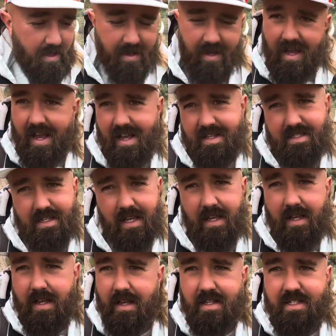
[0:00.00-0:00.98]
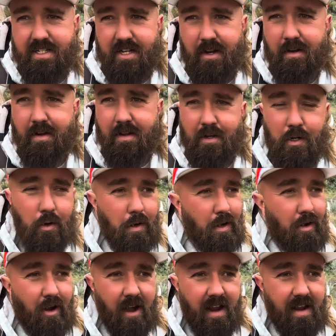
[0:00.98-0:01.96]
guys, it's turned into a
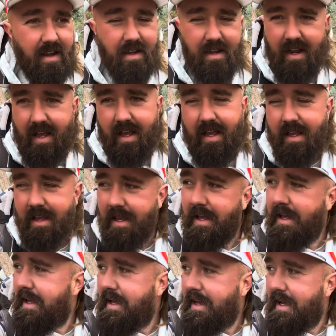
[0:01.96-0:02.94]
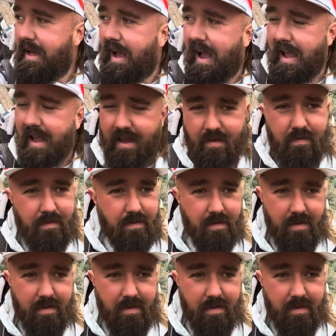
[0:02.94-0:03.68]
great day. I have,